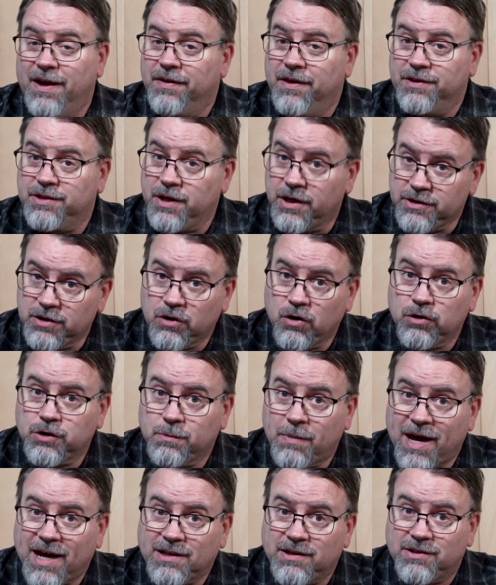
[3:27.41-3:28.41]
This also goes
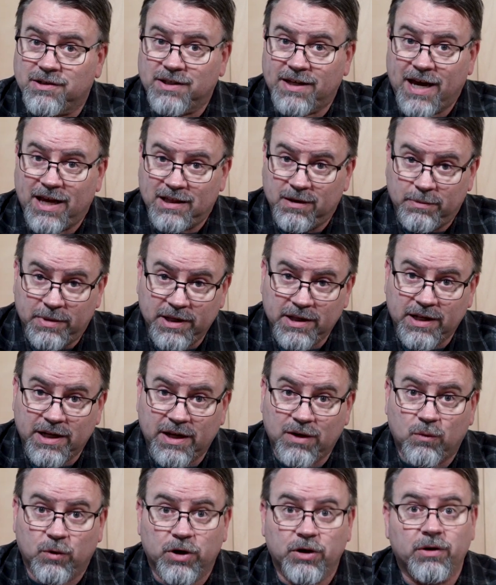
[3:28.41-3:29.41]
back to
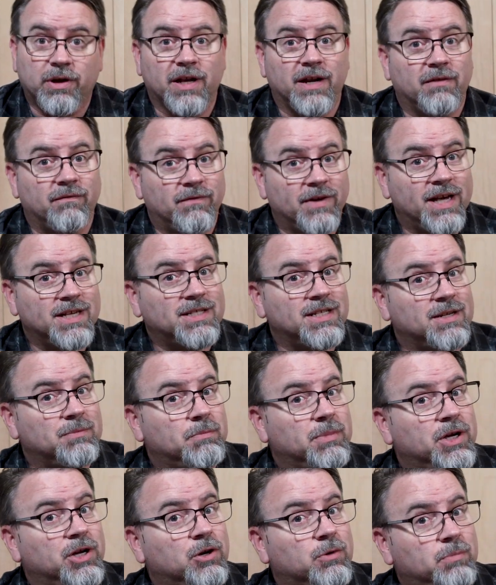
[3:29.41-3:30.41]
scalability, where you can invest in
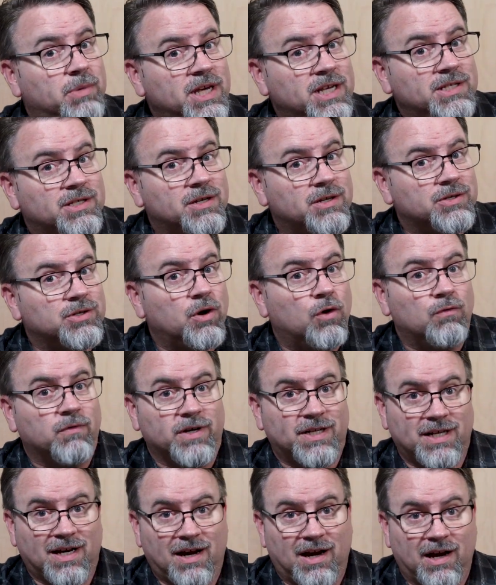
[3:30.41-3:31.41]
bigger pieces over
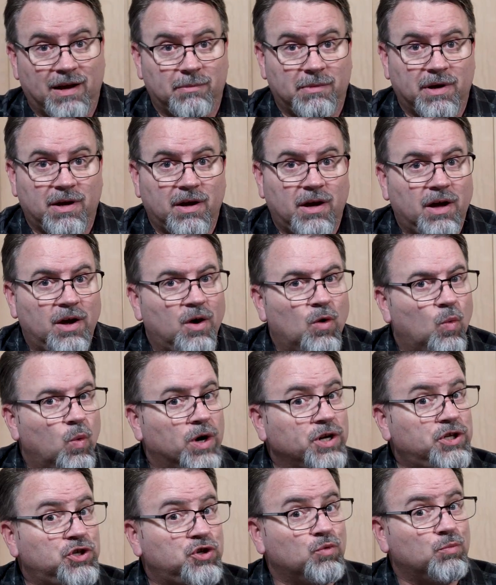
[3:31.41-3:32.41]
time.
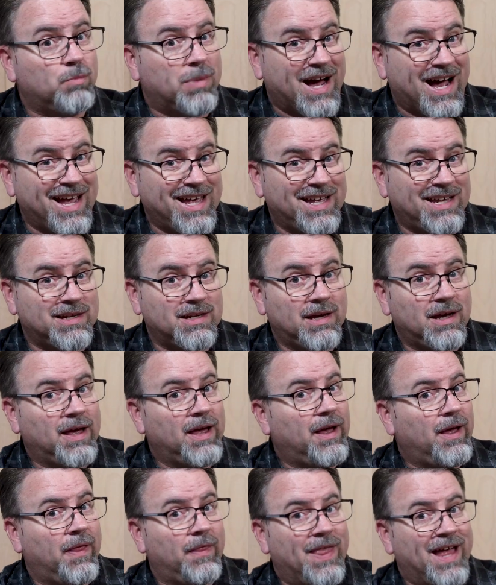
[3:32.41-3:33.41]
Once you buy it,
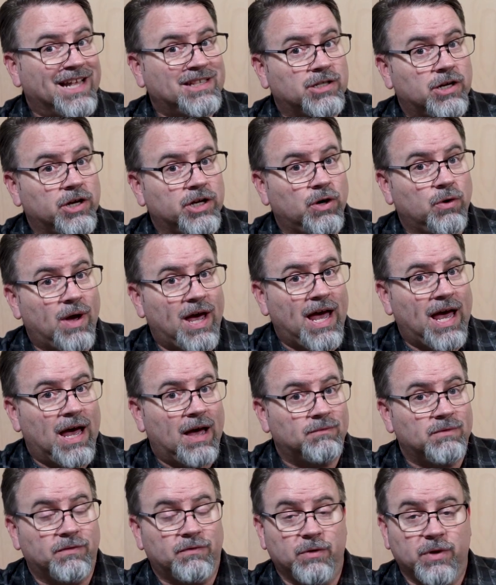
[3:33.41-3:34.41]
that's all you
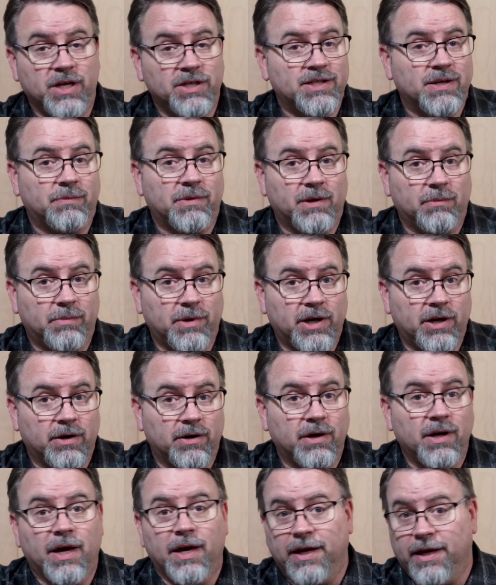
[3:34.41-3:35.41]
have. If you need something
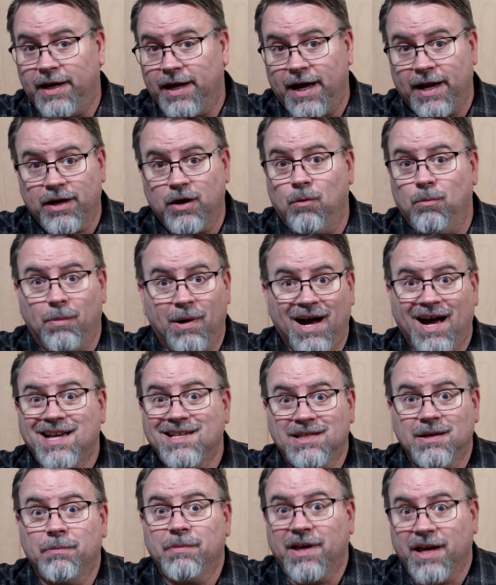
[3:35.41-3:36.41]
bigger, you gotta go buy
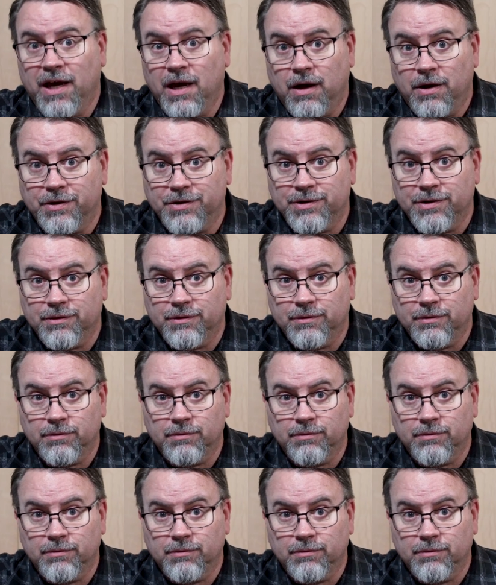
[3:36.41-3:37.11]
something else.